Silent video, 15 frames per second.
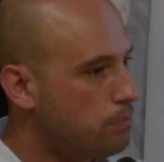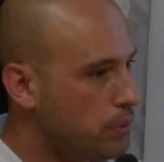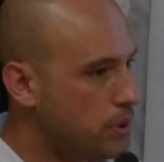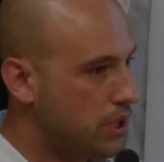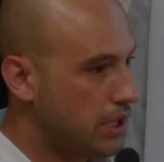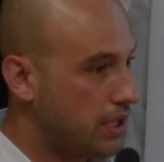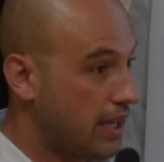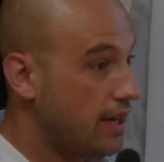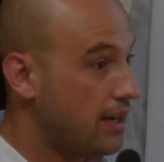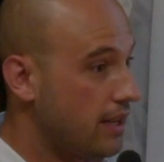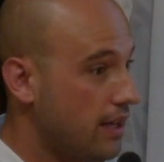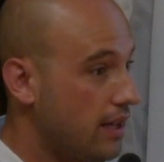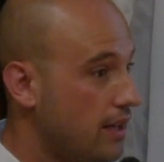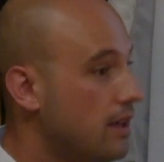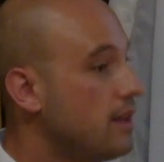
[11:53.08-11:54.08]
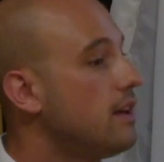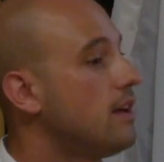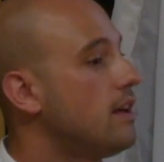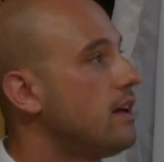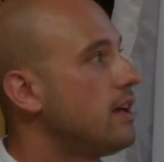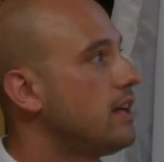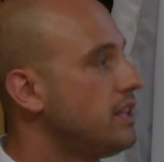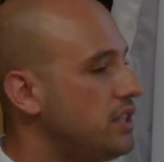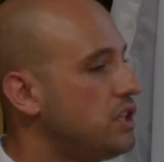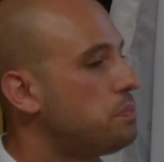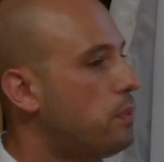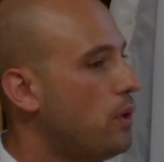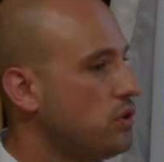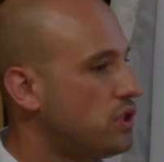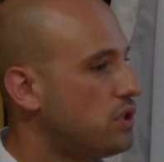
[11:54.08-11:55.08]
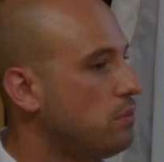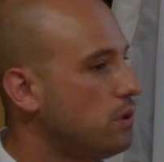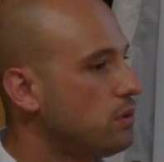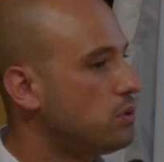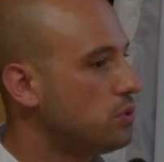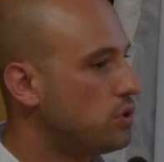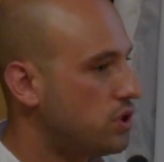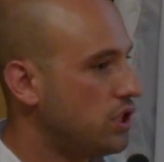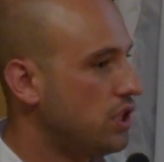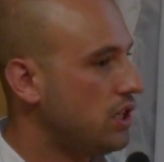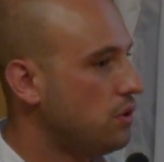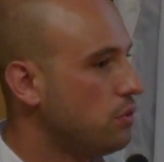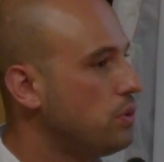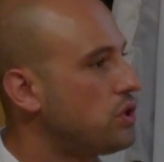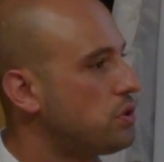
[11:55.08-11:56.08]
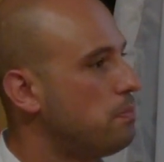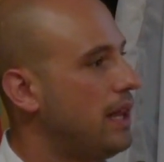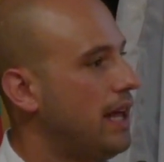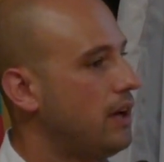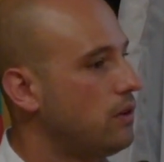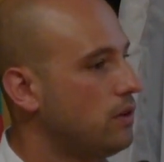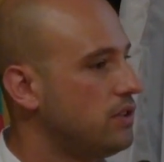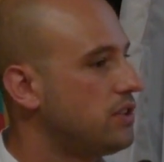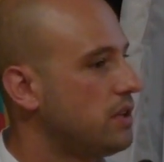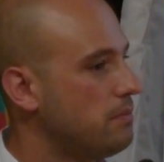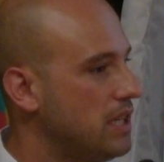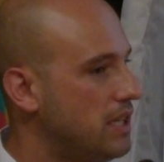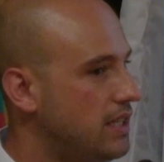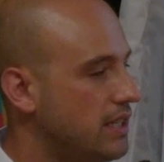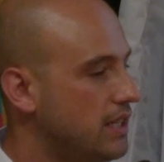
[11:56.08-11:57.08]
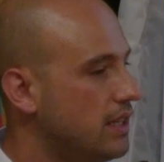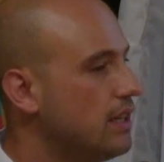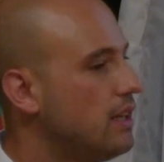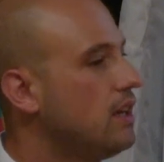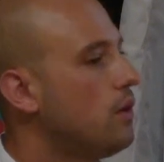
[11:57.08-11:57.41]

push it and uh, is it possible to see which black hole is emitting